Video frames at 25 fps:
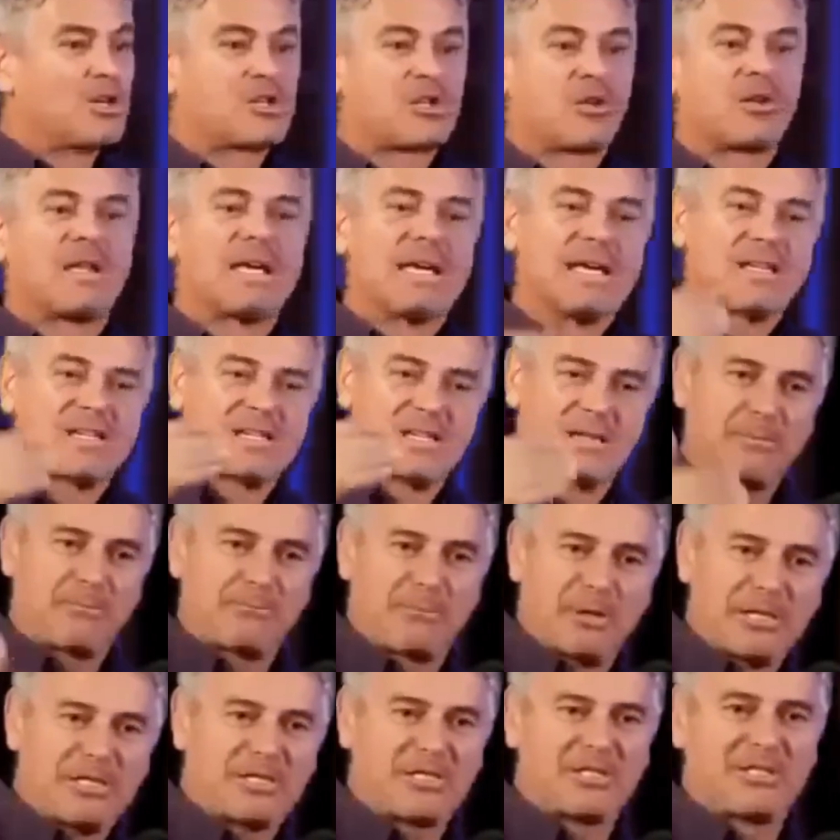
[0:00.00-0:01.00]
So there isn't
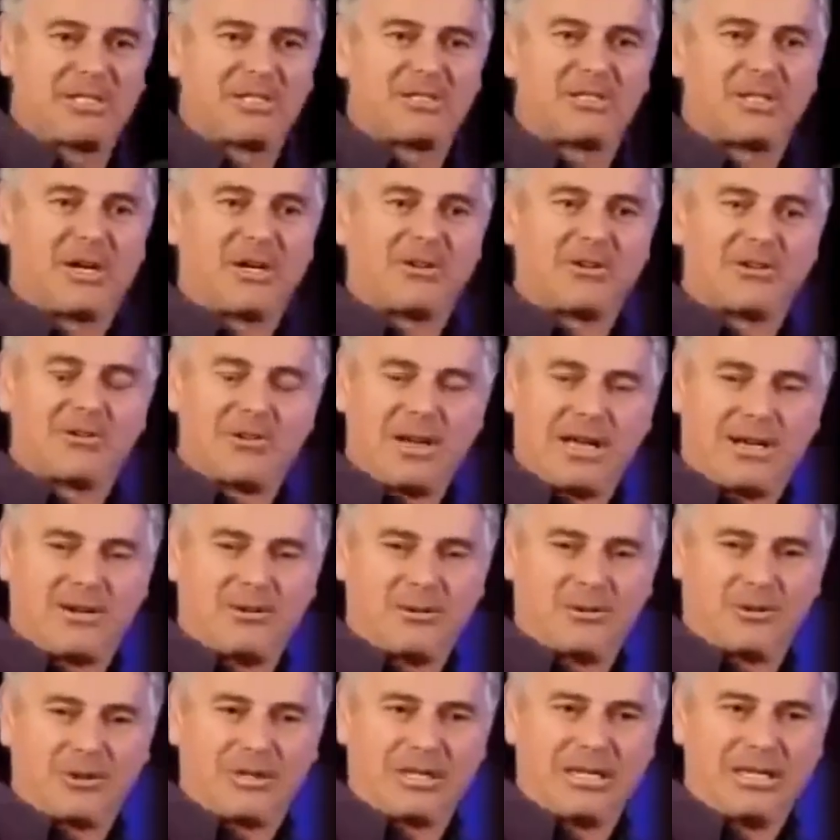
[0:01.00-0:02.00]
a precedent on the
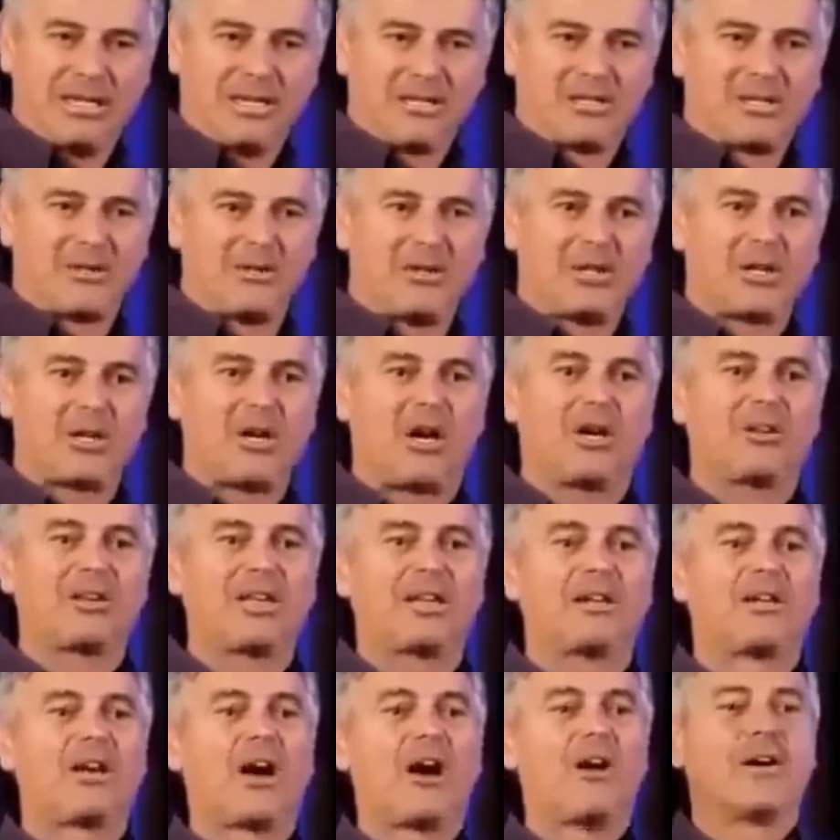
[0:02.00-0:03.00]
record. So you
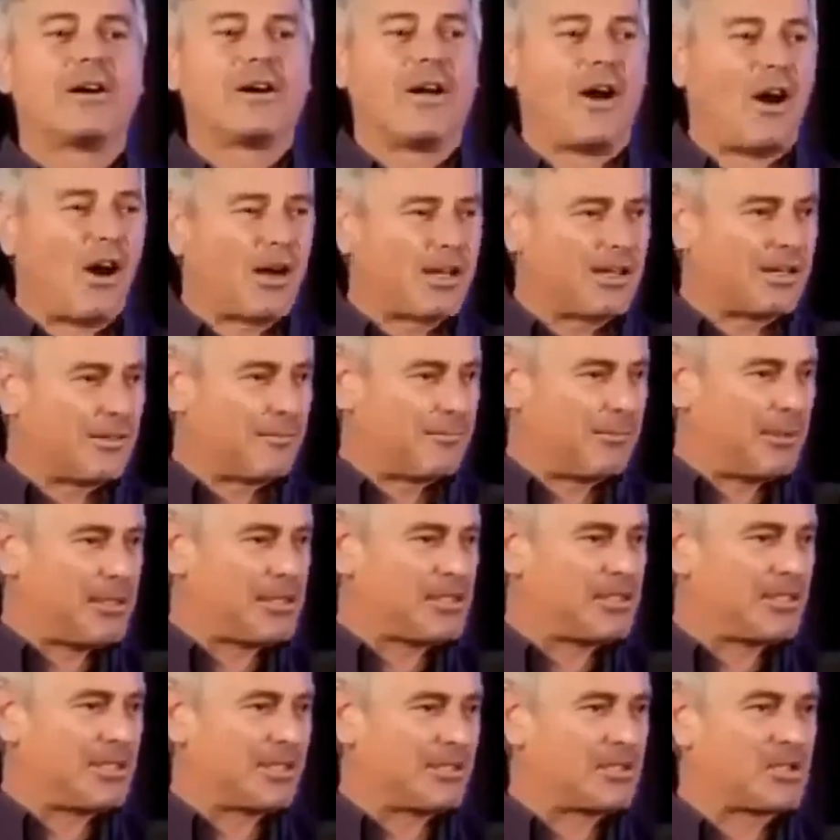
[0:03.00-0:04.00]
can't then go and argue the
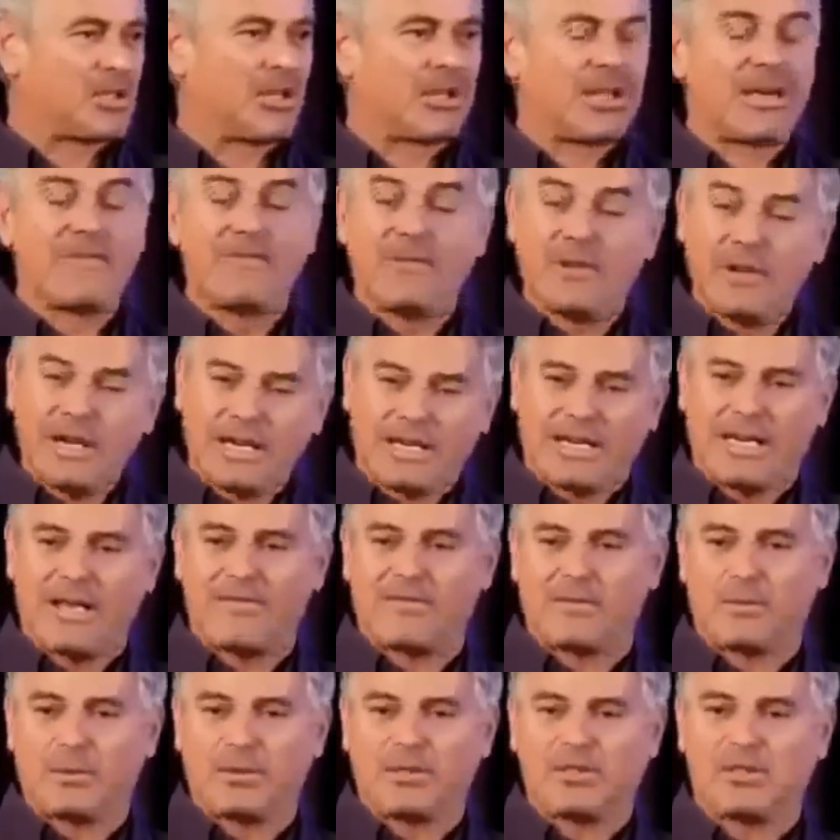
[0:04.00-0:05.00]
precedent. So they're very
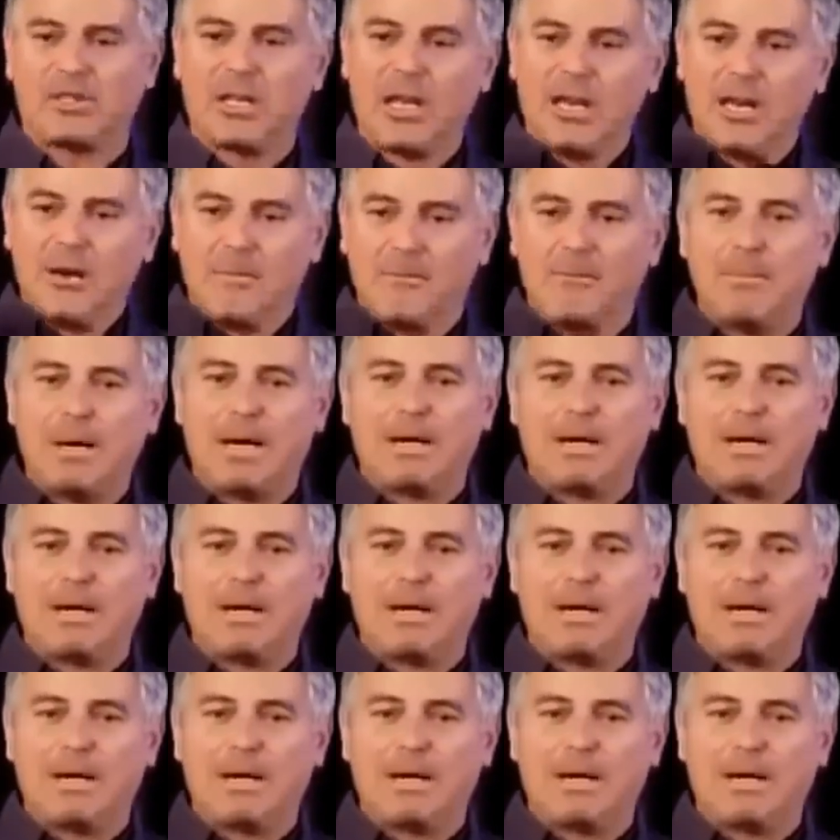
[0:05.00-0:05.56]
clever with this.